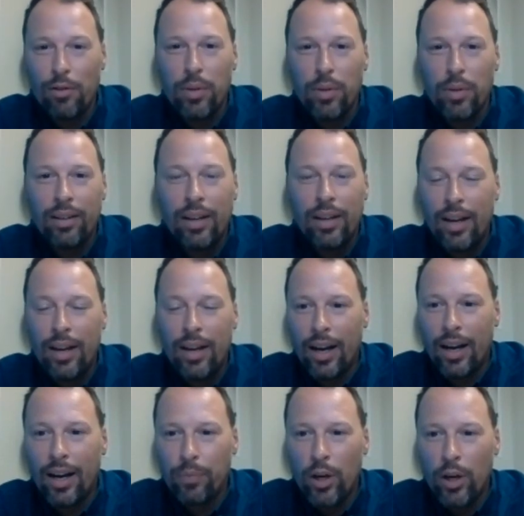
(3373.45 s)
But
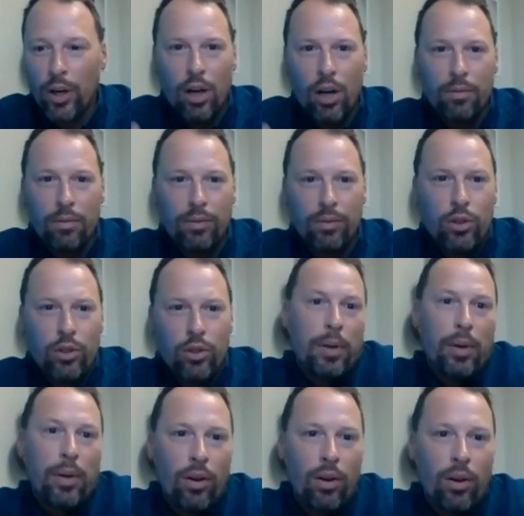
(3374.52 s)
those are
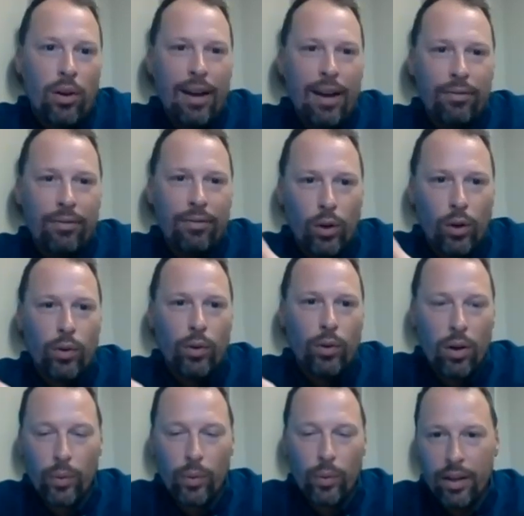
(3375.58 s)
people I don't have, you know,
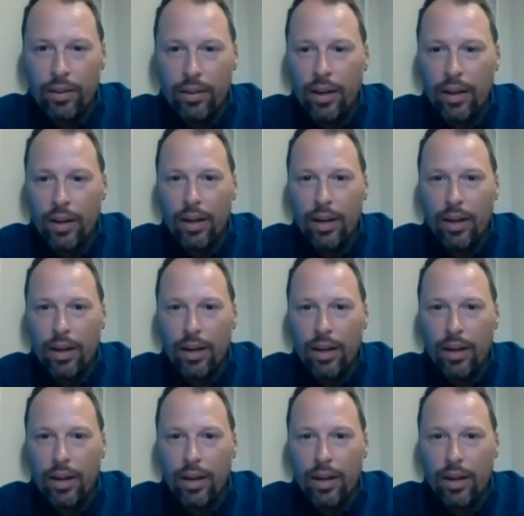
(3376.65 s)
rapport with.